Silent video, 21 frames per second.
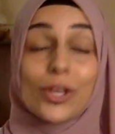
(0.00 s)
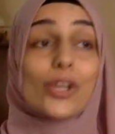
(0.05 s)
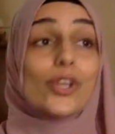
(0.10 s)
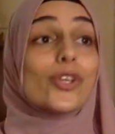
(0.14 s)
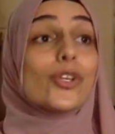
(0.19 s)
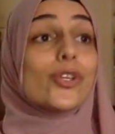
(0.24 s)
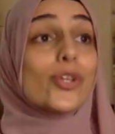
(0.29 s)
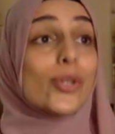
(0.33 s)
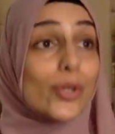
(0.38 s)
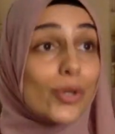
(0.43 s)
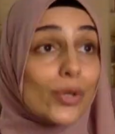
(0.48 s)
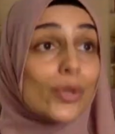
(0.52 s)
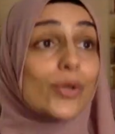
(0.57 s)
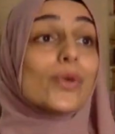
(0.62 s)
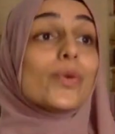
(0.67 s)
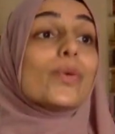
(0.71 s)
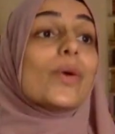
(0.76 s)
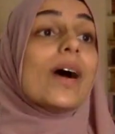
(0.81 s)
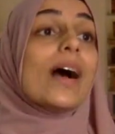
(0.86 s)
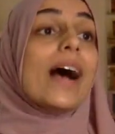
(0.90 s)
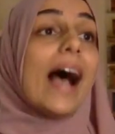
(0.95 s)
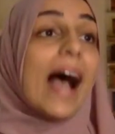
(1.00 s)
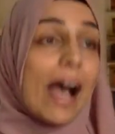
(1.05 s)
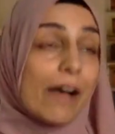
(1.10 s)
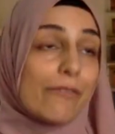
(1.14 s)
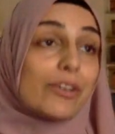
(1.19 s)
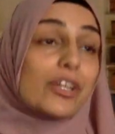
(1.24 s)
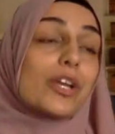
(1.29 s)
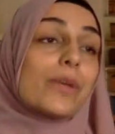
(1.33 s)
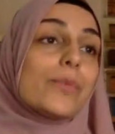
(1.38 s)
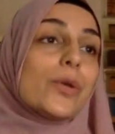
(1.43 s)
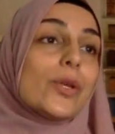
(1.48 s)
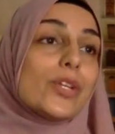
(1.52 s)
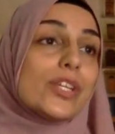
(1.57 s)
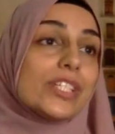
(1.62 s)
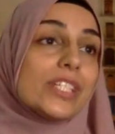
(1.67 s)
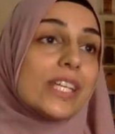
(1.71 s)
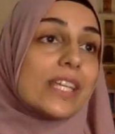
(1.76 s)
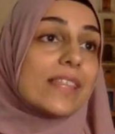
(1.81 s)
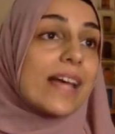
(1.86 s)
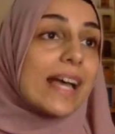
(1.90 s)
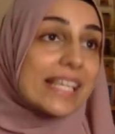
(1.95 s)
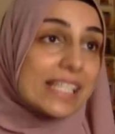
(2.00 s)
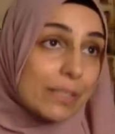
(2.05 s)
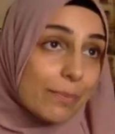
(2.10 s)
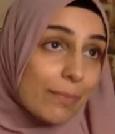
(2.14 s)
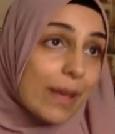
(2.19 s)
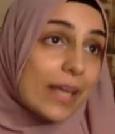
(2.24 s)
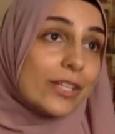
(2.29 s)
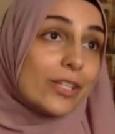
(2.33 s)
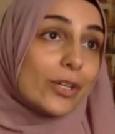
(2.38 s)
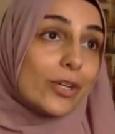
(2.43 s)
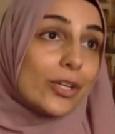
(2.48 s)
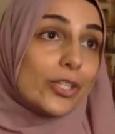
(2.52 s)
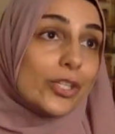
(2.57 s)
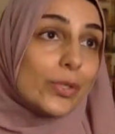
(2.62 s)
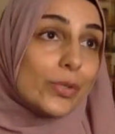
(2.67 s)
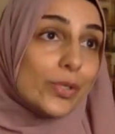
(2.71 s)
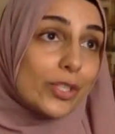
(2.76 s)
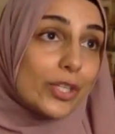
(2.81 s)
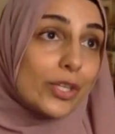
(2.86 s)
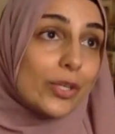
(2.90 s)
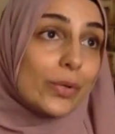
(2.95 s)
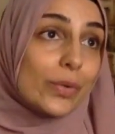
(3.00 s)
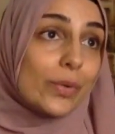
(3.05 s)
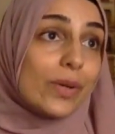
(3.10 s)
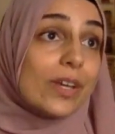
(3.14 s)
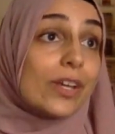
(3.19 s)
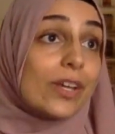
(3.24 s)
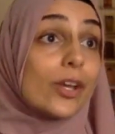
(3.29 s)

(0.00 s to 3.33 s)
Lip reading: You have a community that is depending on you too.